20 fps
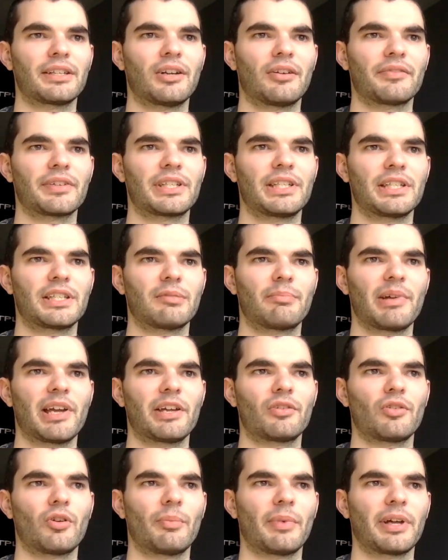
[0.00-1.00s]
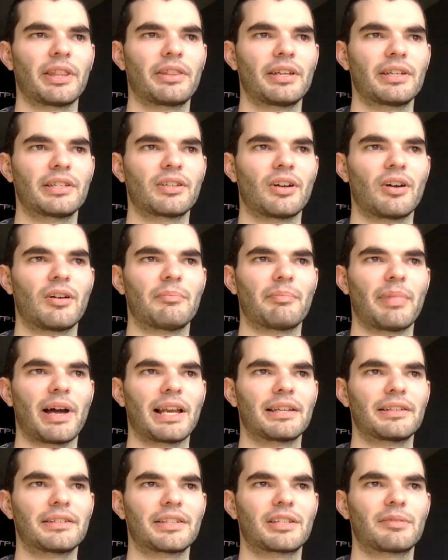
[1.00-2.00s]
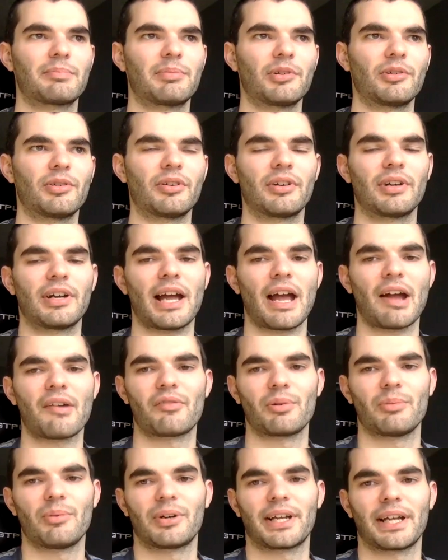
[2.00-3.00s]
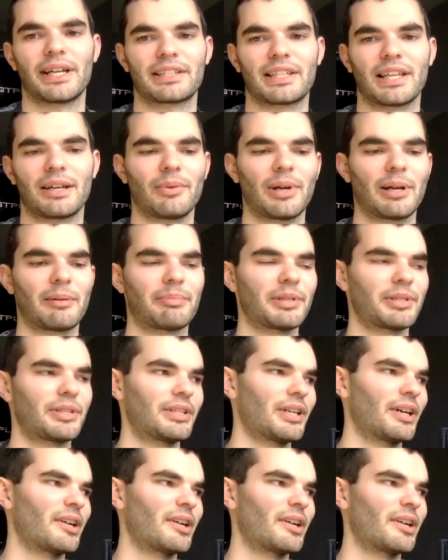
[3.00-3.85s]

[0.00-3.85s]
Obviously, it's a bit annoying when things aren't balanced, but everyone gets that weapon,